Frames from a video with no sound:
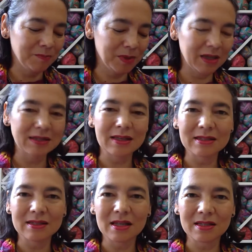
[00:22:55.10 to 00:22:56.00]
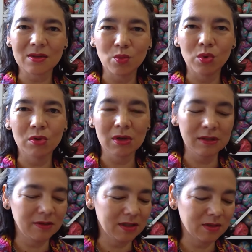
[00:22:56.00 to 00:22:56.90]
because it's a
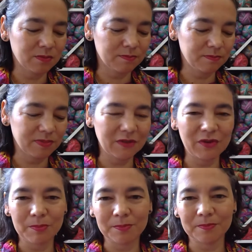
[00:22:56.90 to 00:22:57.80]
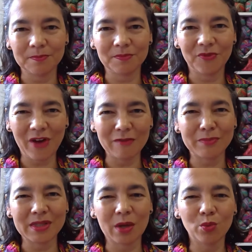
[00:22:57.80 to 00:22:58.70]
woolen, it's
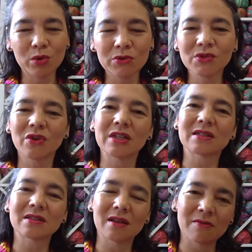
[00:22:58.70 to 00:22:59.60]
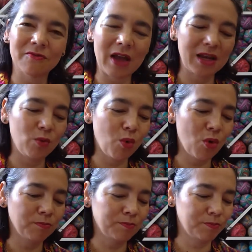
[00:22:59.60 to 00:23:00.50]
75% wool, so it's a fairly
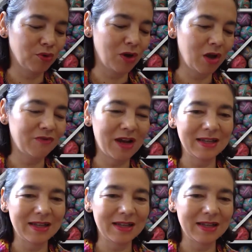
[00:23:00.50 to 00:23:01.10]
warm pullover.